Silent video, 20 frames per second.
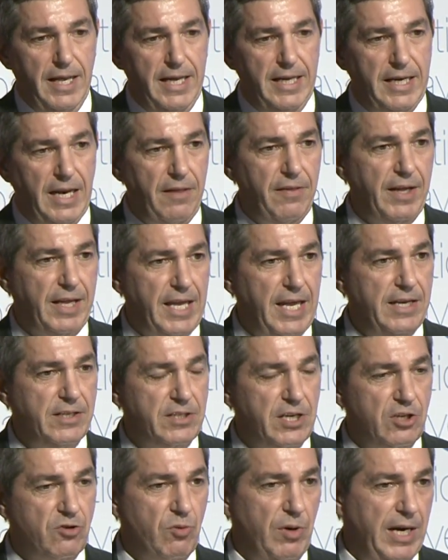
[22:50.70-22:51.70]
In other
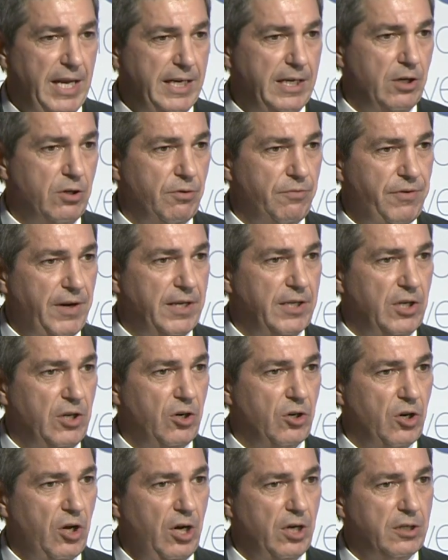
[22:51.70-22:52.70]
cases, related to funding
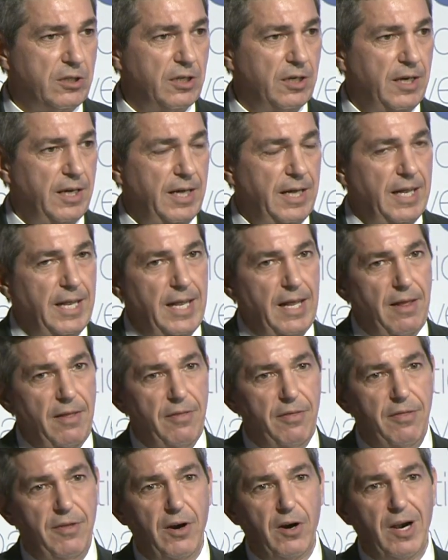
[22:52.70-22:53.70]
or not,
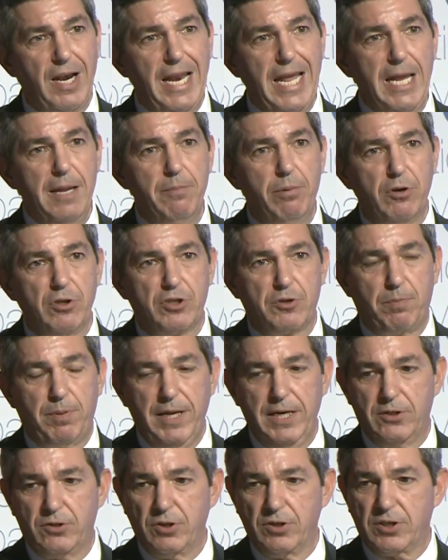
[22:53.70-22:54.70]
there are labels
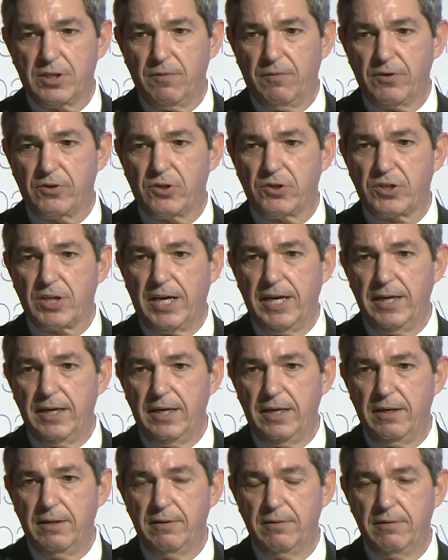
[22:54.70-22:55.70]
placed on civil
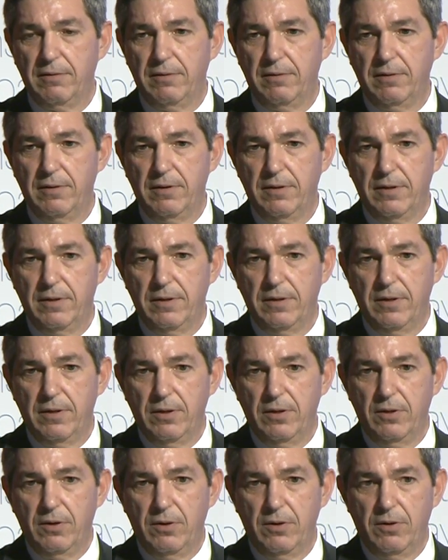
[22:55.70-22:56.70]
society.
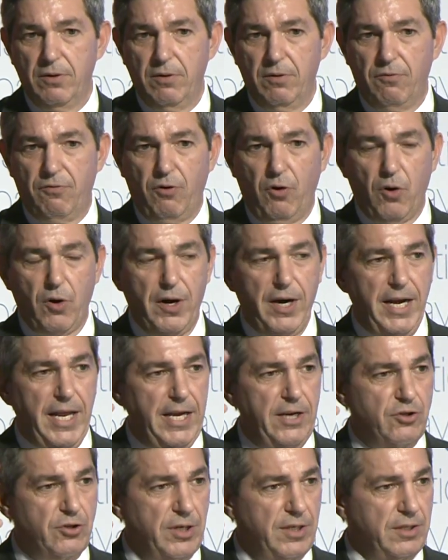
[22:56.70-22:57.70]
Foreign
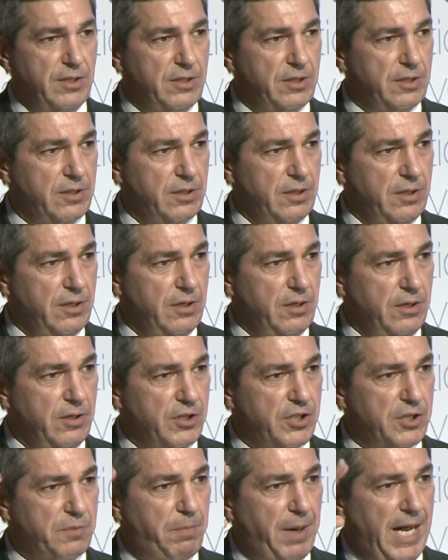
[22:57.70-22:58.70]
agents,
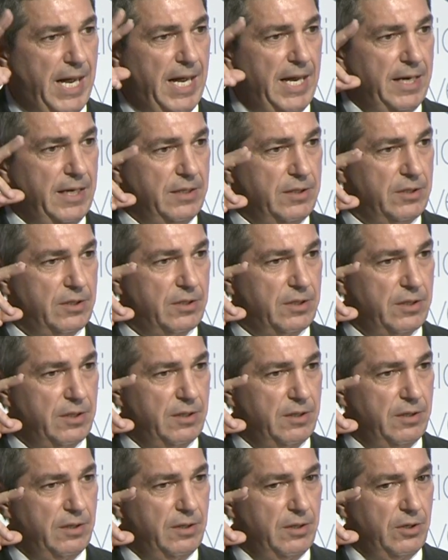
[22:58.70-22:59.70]
spies
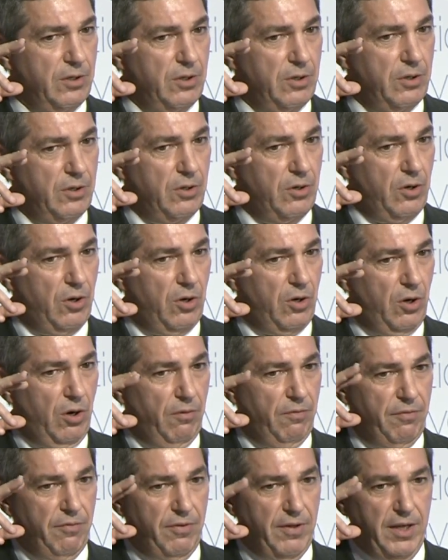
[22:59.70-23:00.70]

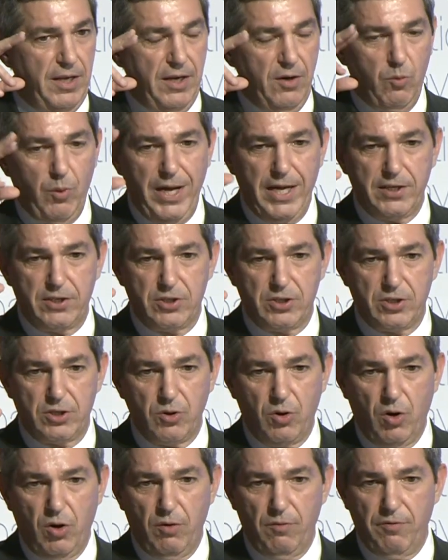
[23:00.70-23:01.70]
of the
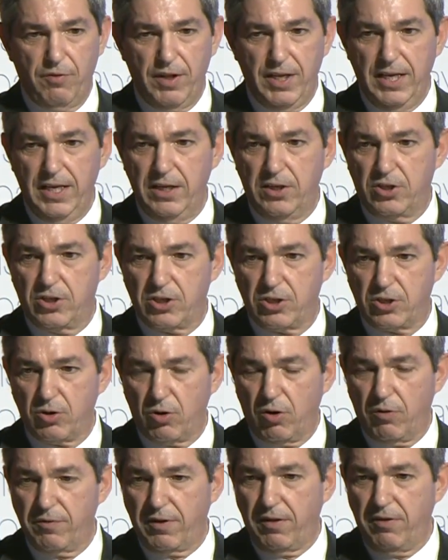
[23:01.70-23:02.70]
West, or of the East,
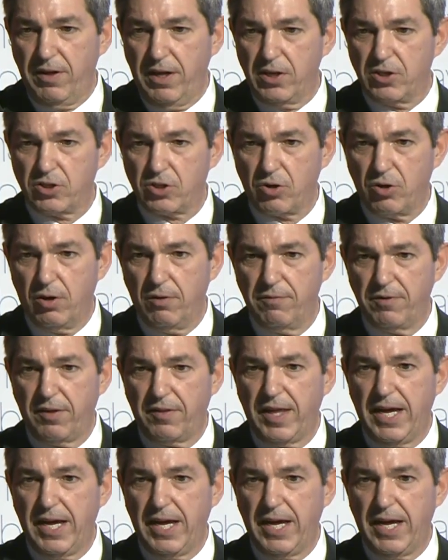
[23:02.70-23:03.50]
or of the this, or of the